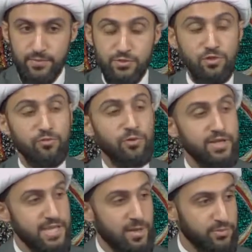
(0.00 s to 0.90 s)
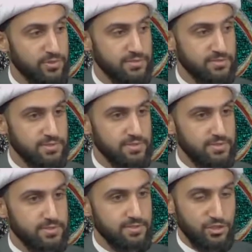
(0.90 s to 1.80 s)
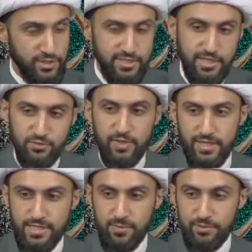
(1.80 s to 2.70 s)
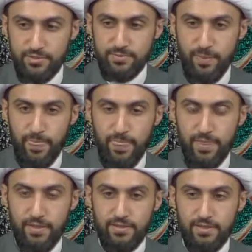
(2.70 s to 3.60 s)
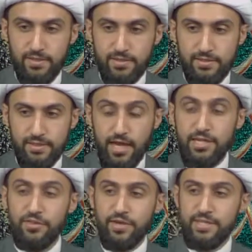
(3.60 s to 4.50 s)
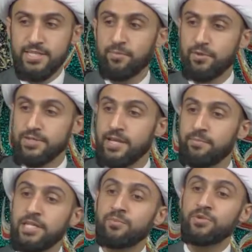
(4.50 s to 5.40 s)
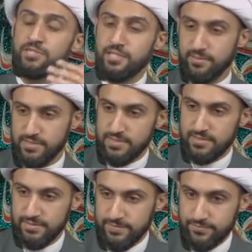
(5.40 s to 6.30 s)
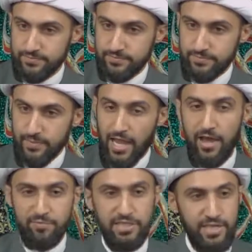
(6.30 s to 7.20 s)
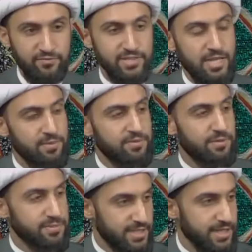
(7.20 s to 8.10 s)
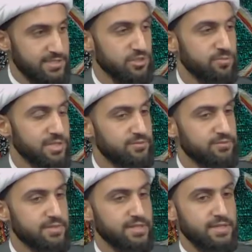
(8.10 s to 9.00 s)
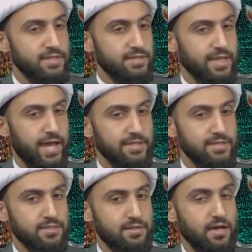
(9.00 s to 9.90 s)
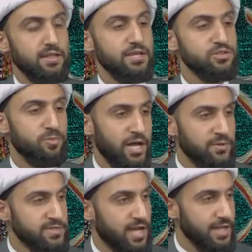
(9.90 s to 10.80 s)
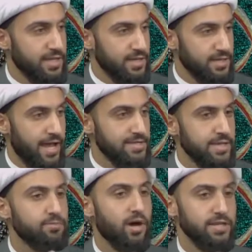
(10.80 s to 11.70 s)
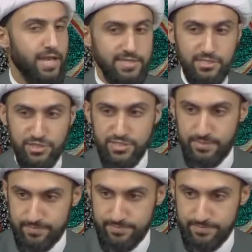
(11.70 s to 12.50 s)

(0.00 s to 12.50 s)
So for example, the Trinity is one example. Another example is that many Muslims have believed, and some of them today still believe, that Allah subhanahu wa ta'ala has a body, has a jism.